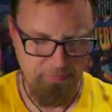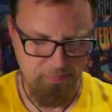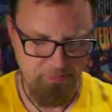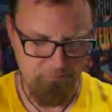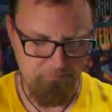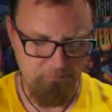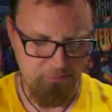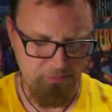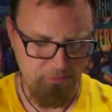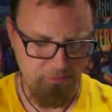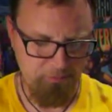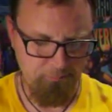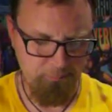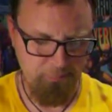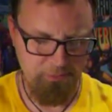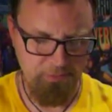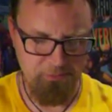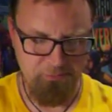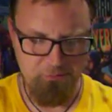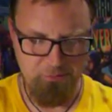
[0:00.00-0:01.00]
find a
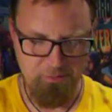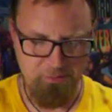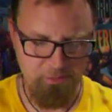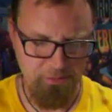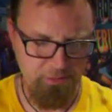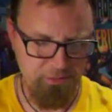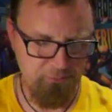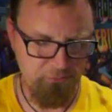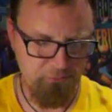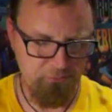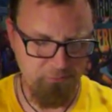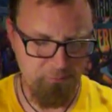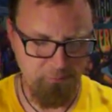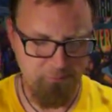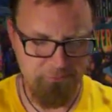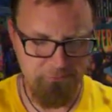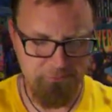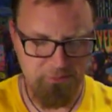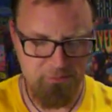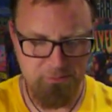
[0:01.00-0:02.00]
page that has some
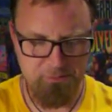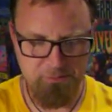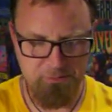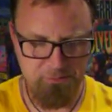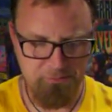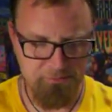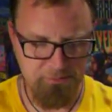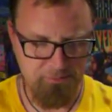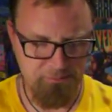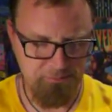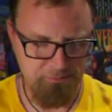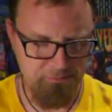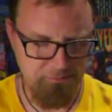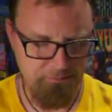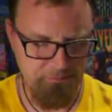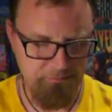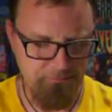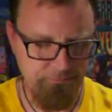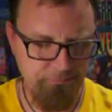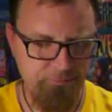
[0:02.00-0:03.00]
of it on it.
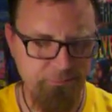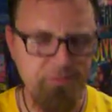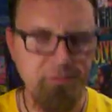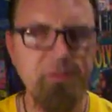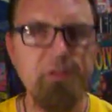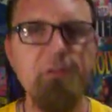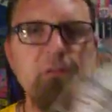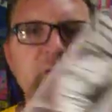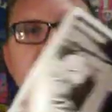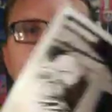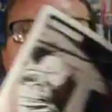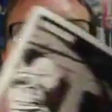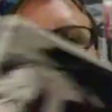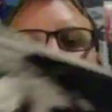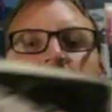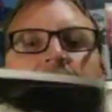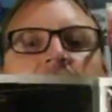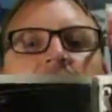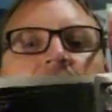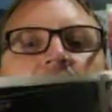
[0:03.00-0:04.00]
These guys